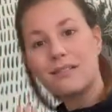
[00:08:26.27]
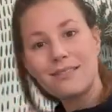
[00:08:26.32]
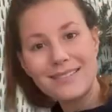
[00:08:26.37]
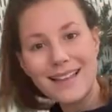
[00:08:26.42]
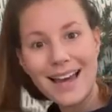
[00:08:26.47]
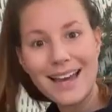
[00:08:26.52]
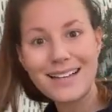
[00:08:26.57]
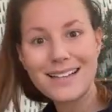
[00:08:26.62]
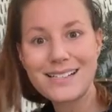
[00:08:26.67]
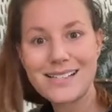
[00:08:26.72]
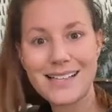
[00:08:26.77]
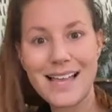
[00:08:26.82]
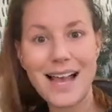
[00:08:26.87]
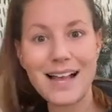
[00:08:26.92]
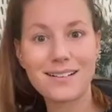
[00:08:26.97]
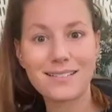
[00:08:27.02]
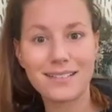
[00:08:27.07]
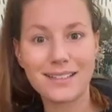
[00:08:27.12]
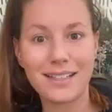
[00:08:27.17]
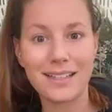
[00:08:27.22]
that
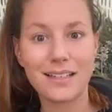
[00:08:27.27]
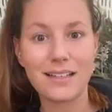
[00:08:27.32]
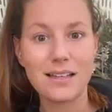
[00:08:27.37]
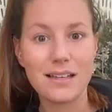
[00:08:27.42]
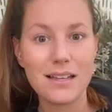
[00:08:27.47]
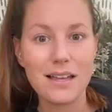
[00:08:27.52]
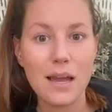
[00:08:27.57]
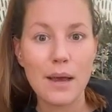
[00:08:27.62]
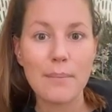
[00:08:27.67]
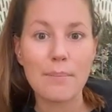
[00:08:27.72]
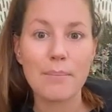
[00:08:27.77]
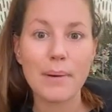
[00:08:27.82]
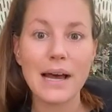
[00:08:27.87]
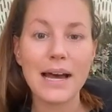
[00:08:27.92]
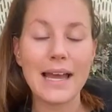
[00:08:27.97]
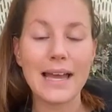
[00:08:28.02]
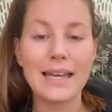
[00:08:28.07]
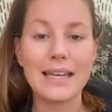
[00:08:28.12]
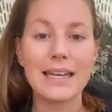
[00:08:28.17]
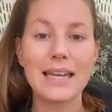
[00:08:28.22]
exactly,
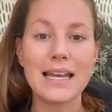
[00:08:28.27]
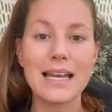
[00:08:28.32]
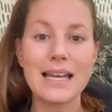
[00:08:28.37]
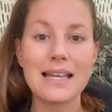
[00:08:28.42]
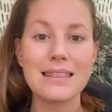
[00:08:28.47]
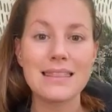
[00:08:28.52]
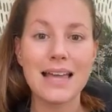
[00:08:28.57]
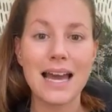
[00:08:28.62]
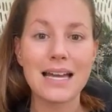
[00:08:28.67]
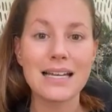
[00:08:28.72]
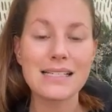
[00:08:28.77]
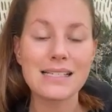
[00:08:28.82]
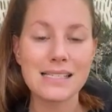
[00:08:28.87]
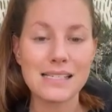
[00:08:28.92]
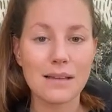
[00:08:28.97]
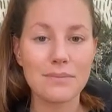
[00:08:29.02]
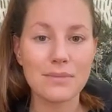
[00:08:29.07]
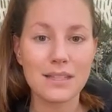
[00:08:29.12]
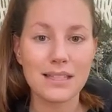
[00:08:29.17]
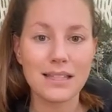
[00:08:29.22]
but that is
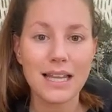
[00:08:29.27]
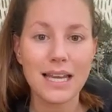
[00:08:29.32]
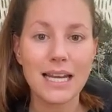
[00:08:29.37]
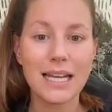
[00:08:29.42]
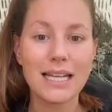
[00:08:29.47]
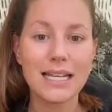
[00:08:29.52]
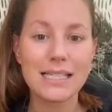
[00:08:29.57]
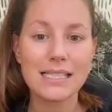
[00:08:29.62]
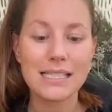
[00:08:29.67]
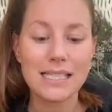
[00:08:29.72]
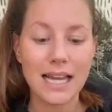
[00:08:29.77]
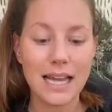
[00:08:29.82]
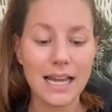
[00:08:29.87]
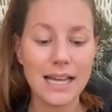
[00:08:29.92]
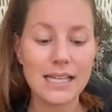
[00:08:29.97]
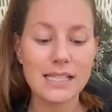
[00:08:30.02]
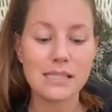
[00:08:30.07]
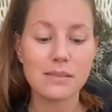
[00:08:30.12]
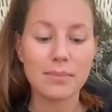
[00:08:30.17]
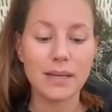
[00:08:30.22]
something that I
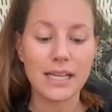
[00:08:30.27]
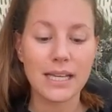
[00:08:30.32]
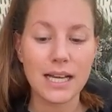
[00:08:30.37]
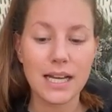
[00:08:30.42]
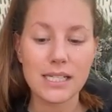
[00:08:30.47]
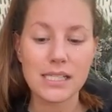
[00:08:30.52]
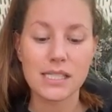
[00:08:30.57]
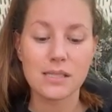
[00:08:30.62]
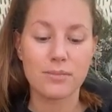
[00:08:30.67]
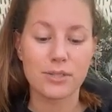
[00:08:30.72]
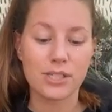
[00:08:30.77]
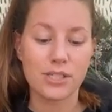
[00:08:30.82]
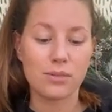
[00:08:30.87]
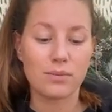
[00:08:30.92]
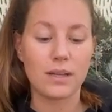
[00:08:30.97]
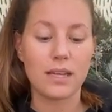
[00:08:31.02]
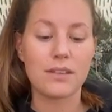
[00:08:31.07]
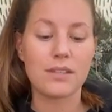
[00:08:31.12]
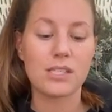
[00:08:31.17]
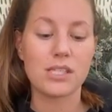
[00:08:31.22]
entice my customers with.